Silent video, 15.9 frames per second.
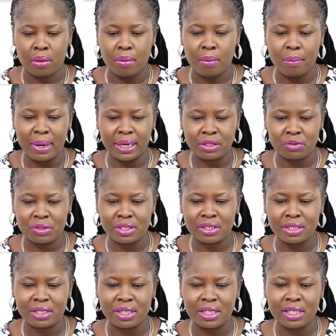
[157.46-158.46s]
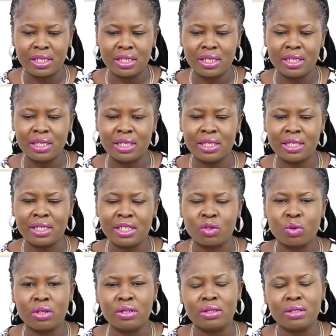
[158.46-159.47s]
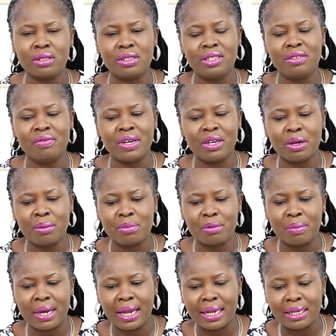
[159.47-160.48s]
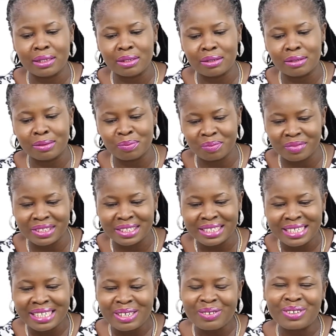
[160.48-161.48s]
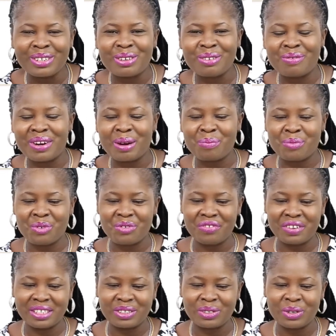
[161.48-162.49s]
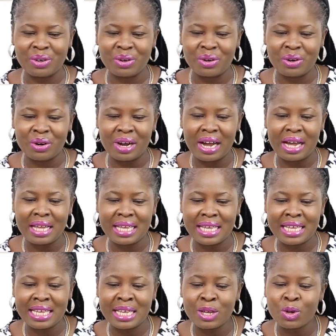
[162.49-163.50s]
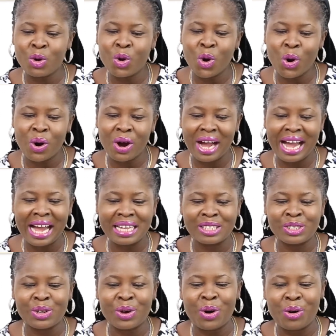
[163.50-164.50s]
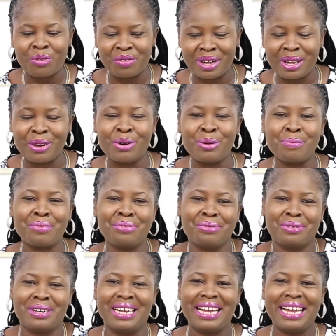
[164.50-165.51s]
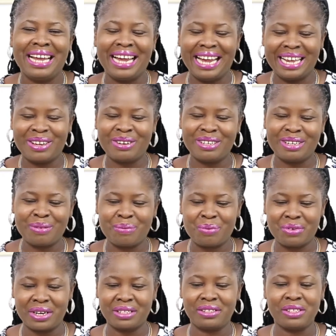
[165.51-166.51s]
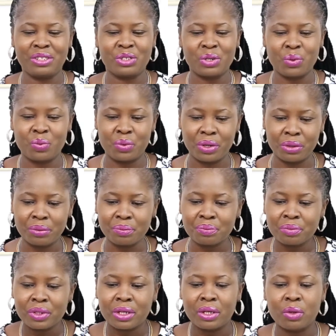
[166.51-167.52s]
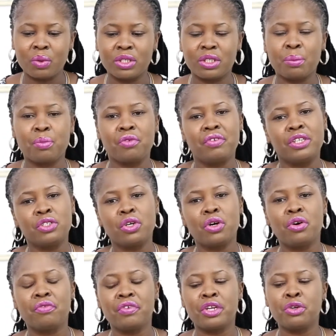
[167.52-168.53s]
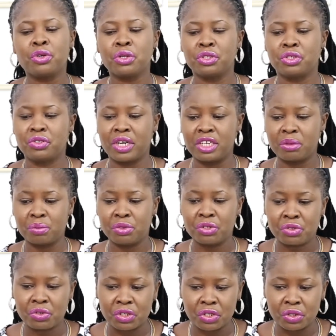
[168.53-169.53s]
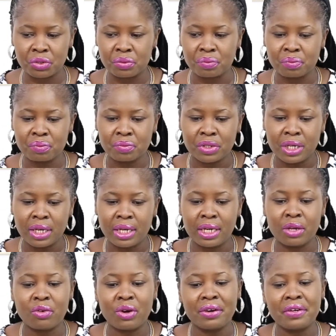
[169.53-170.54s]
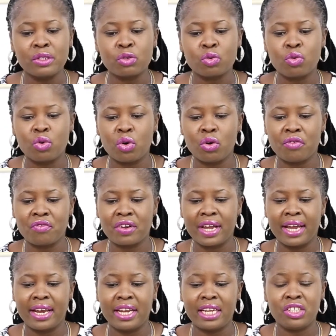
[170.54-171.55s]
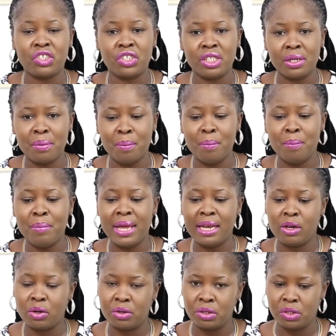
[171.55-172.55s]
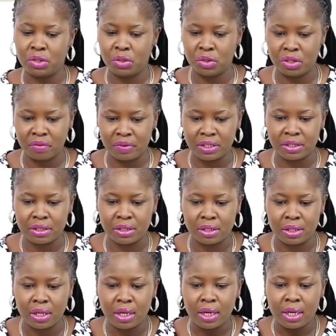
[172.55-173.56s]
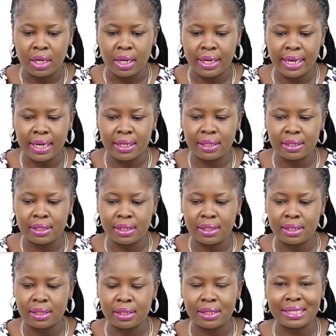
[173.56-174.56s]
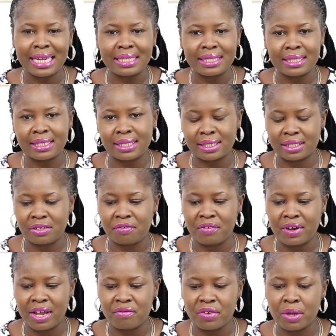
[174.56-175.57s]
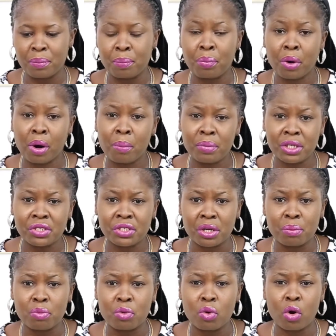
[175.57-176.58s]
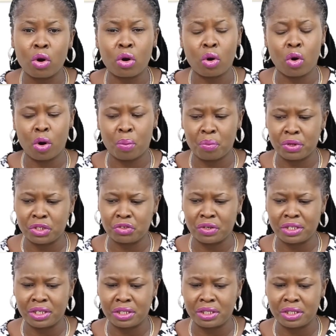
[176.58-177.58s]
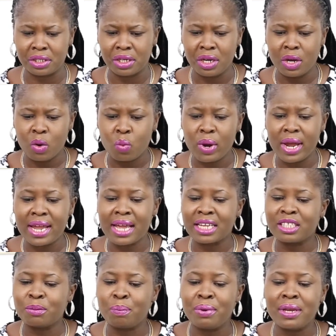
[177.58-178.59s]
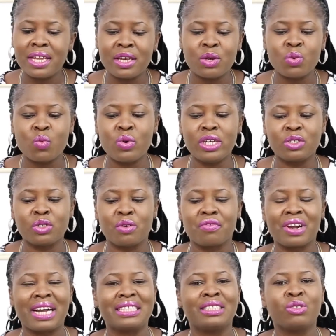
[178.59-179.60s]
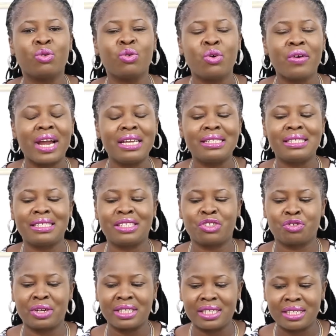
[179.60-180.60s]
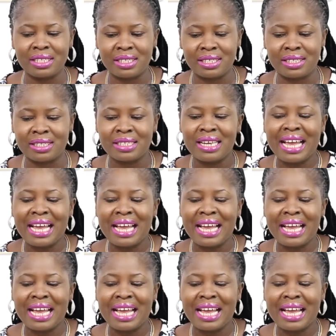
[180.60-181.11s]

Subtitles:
matrix. This was developed by one of our professor, Igor Ansoff. I hope I got the pronunciation well. He was a professor of industrial administration in the graduate school of Carnegie Mellon University. Then in 1965, he published a book on corporate strategy where he explained ways of categorizing strategies